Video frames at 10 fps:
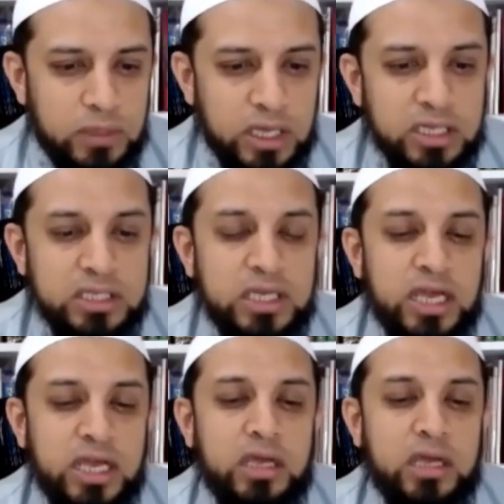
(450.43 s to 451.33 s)
It is
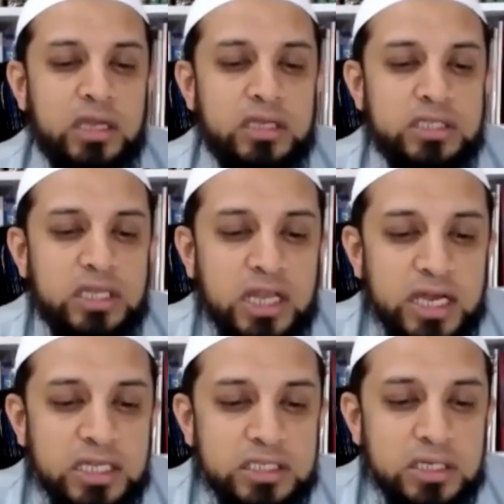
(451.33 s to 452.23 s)
a
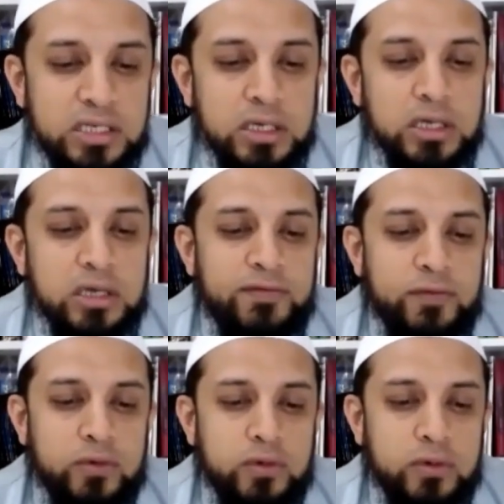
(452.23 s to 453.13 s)
light
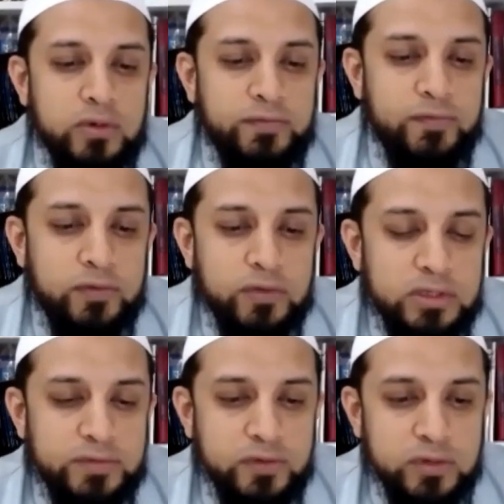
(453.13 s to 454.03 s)
for
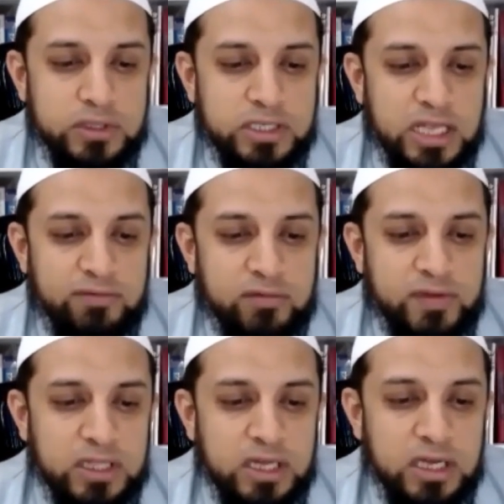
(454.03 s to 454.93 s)
the slave of
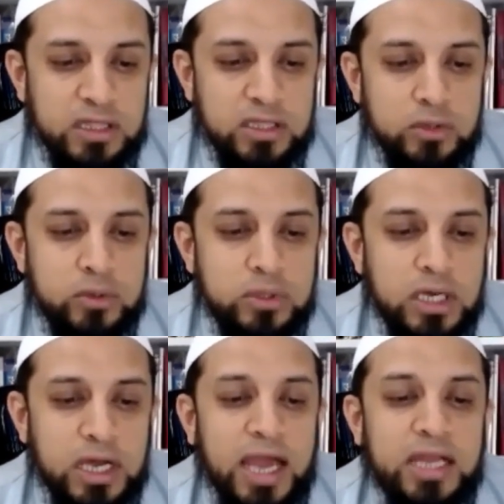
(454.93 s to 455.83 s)
Allah in the
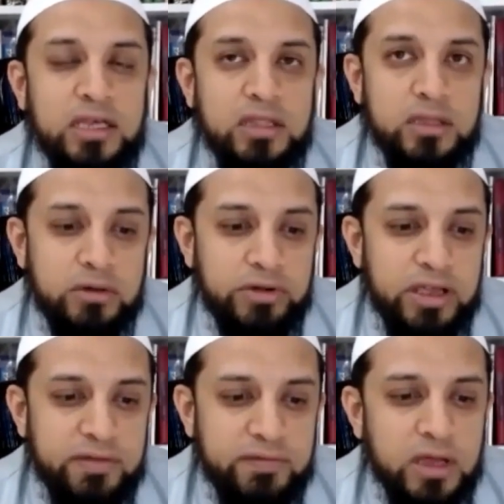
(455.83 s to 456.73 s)
dunya and in the
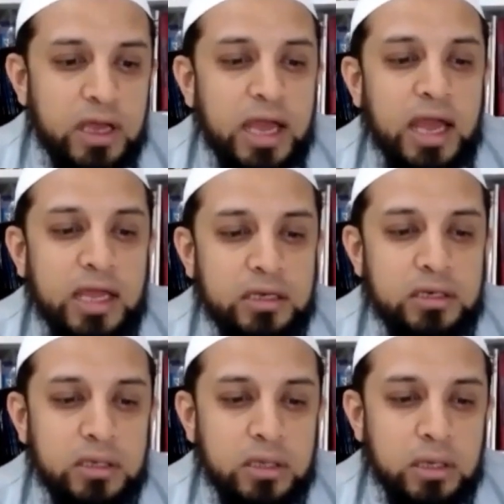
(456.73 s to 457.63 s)
grave
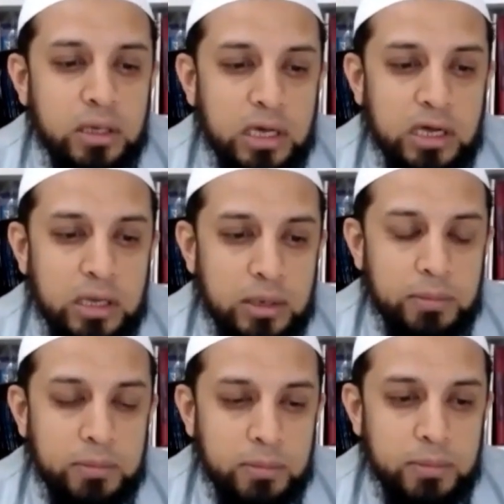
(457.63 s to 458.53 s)
and
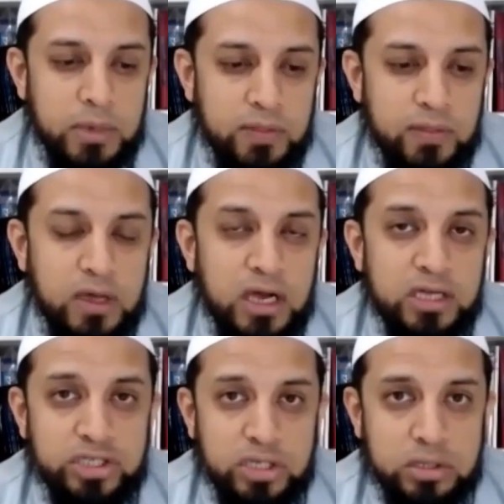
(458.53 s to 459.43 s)
in the
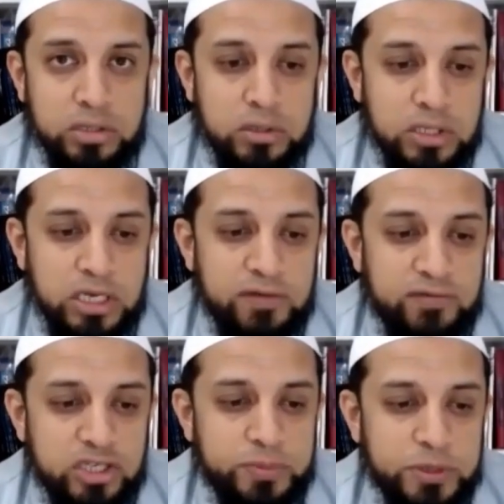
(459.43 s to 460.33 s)
hashar on the Day of
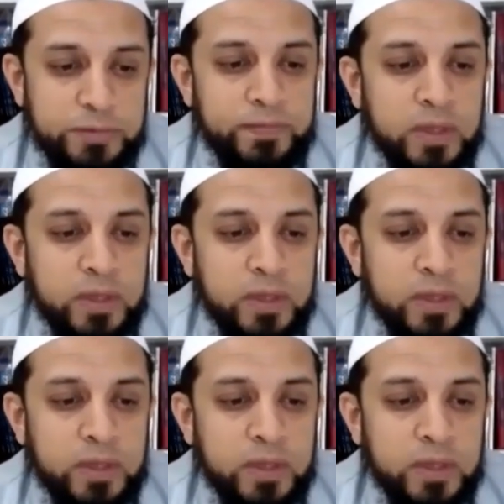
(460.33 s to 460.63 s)
Judgment.